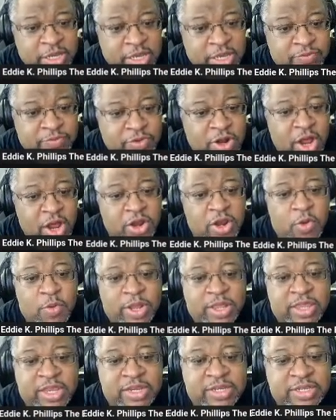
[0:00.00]
If you don't know
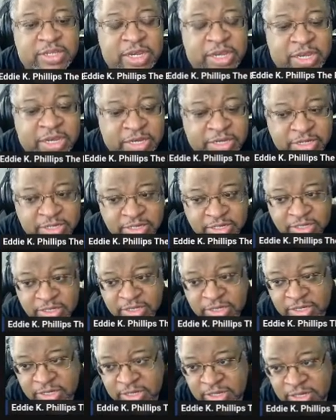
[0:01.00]
what this is,
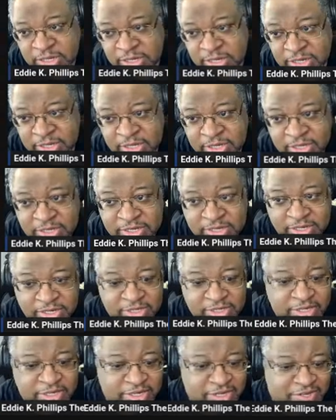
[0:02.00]

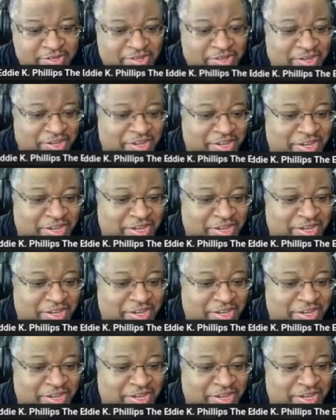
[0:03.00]
this is